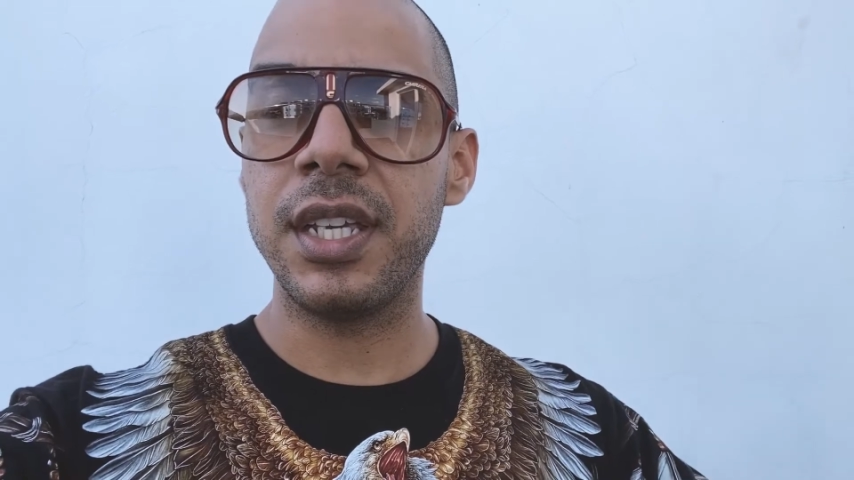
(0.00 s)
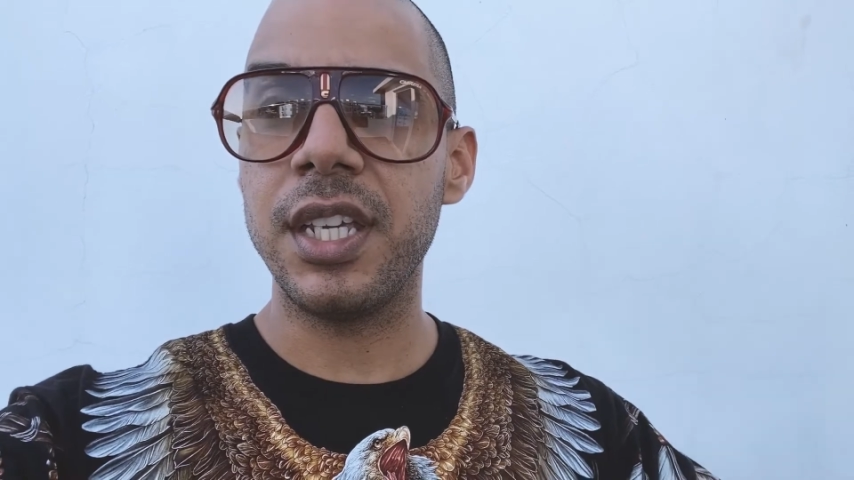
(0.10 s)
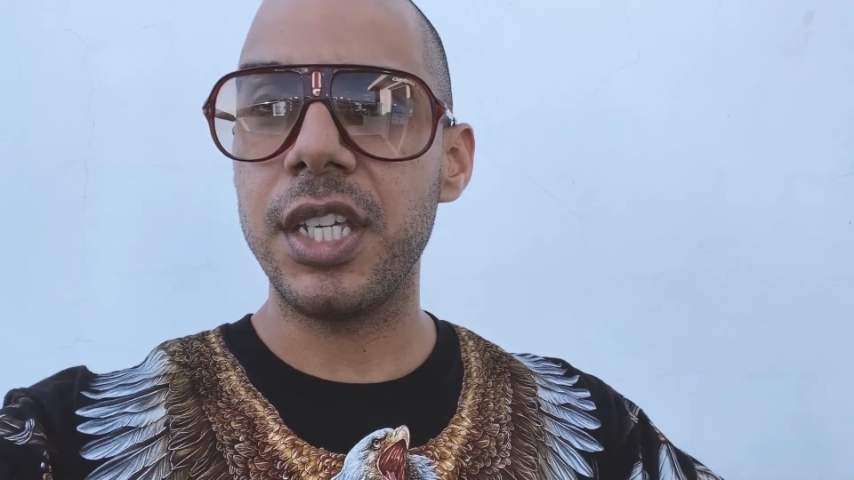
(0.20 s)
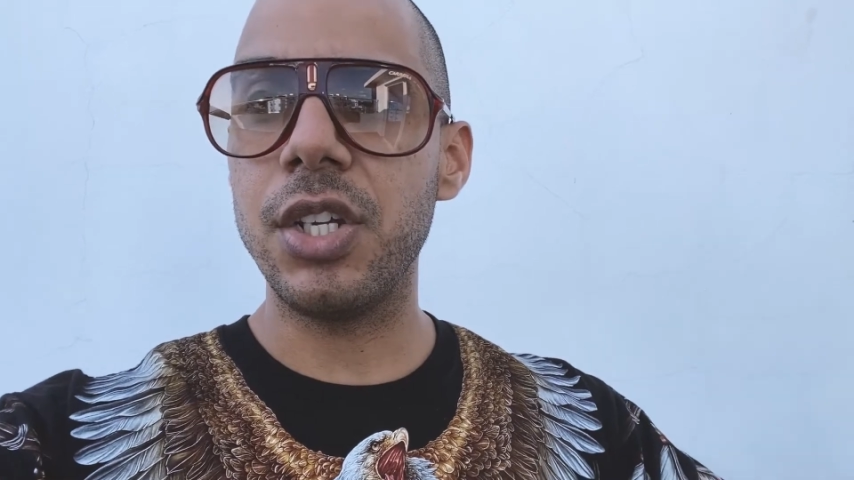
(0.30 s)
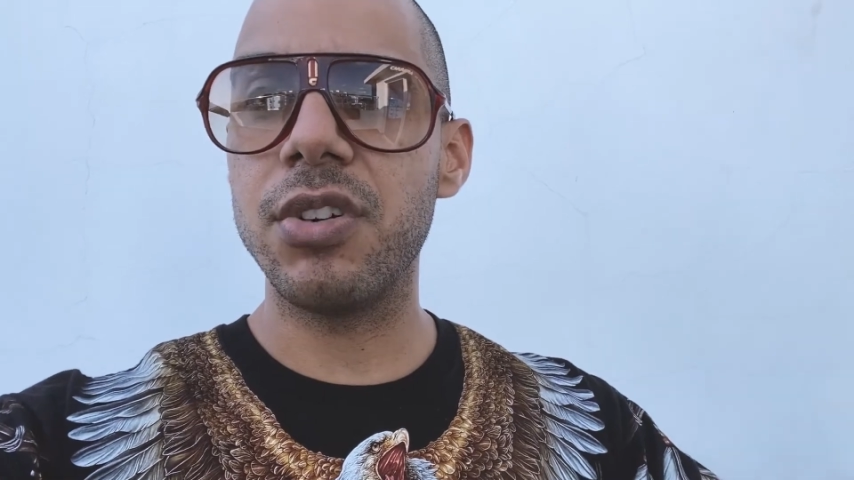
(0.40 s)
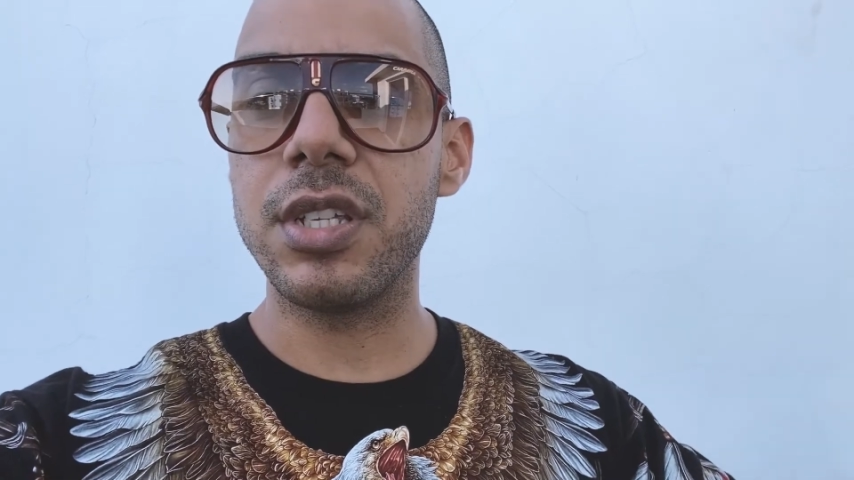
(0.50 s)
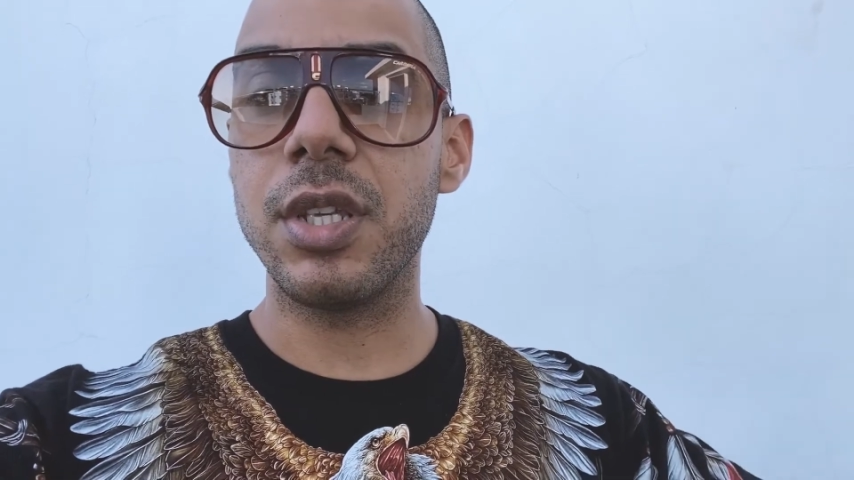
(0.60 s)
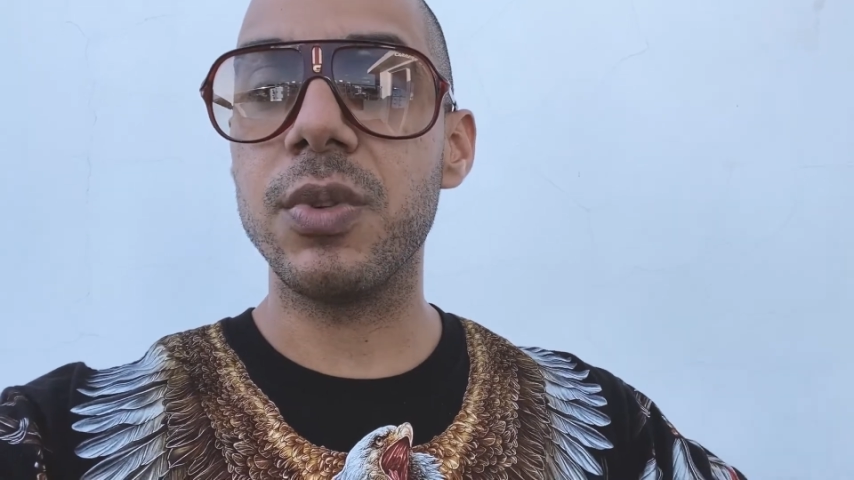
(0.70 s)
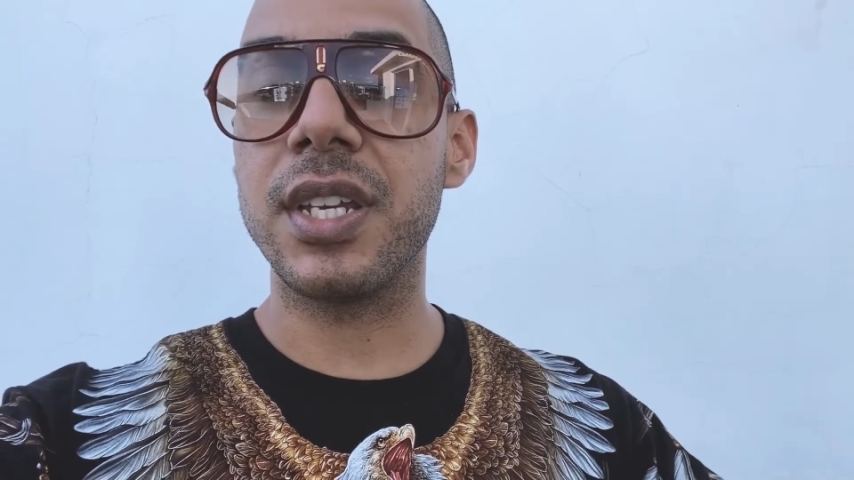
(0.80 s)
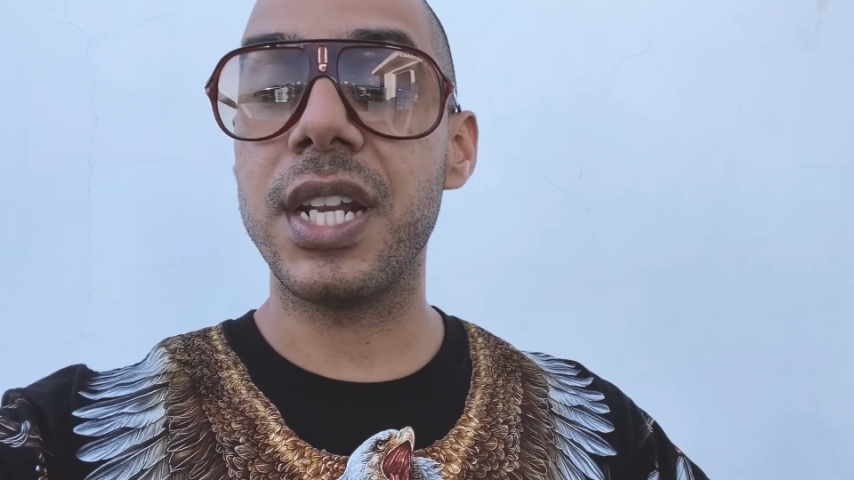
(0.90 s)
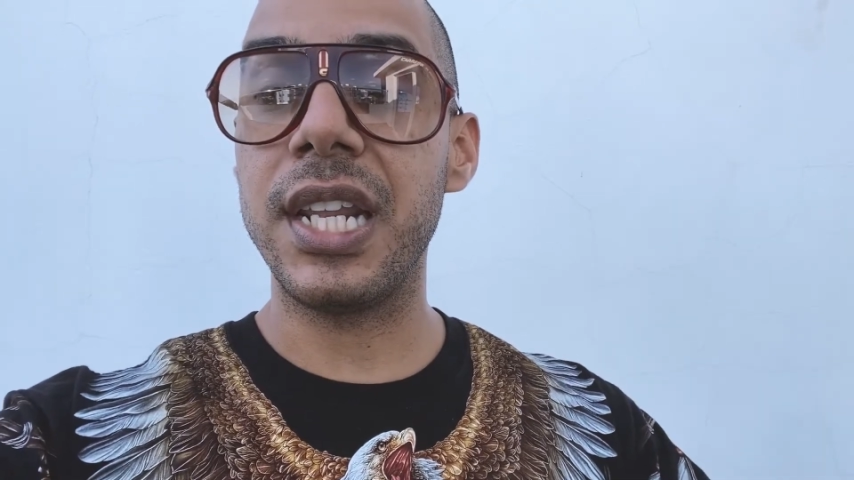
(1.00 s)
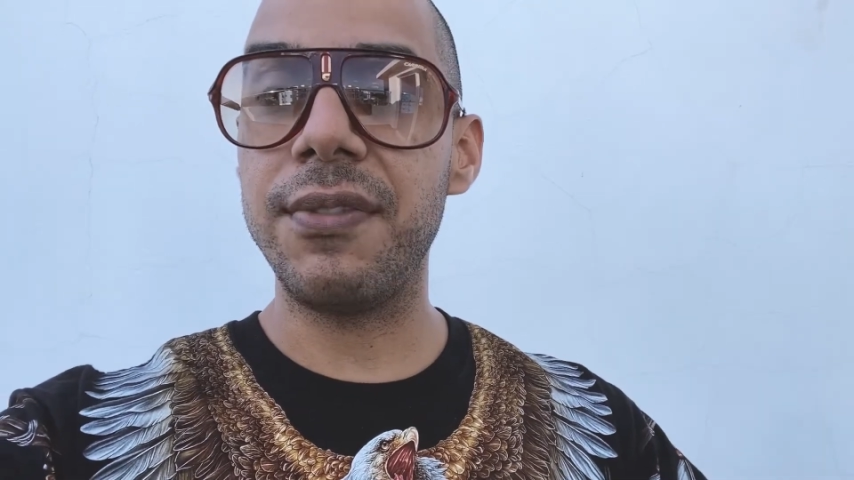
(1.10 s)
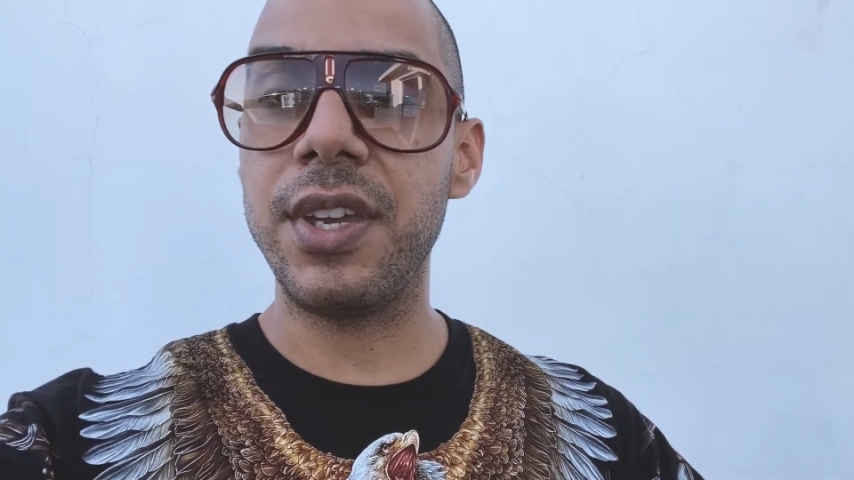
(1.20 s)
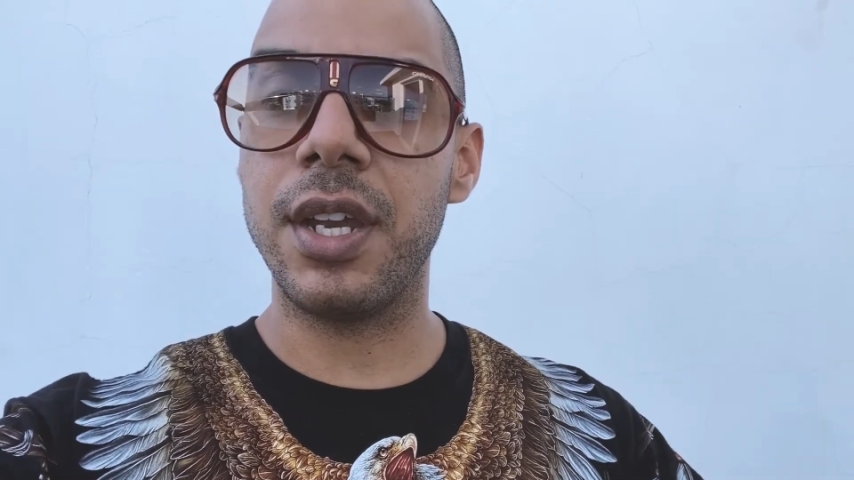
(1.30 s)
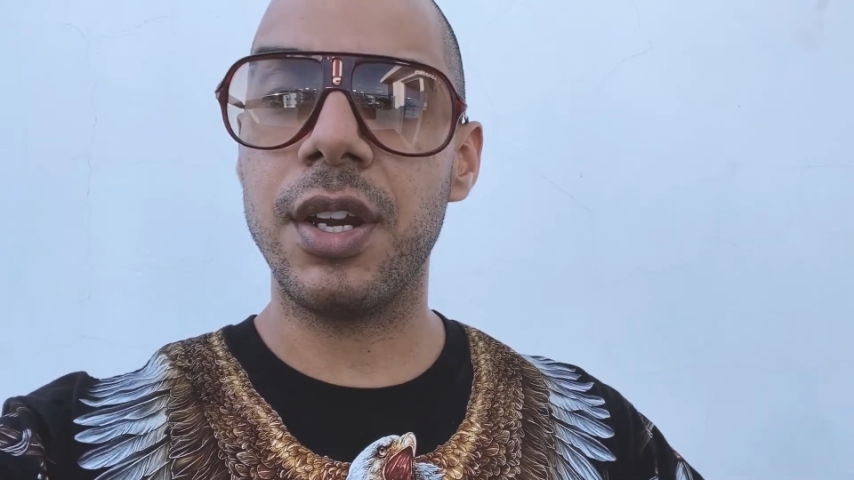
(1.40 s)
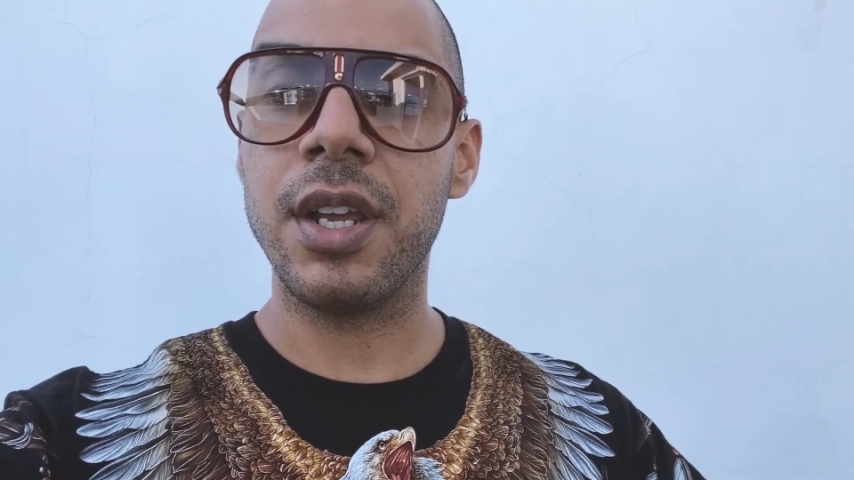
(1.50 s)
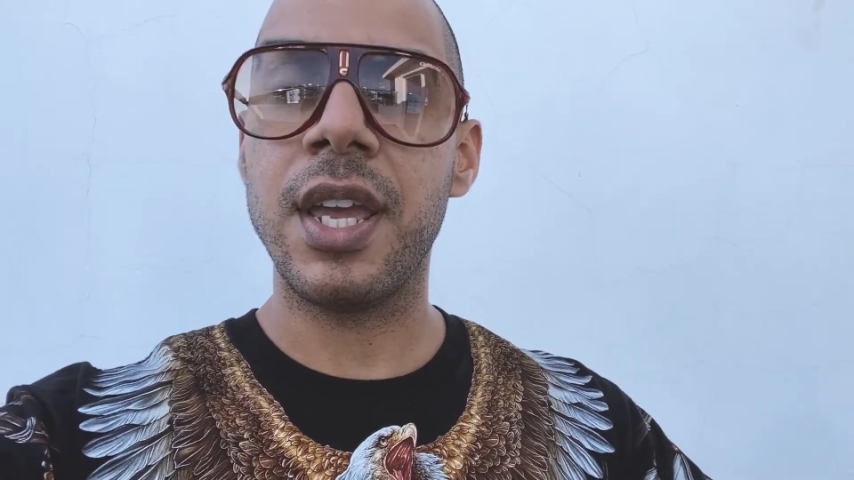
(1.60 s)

he originally was gonna live here,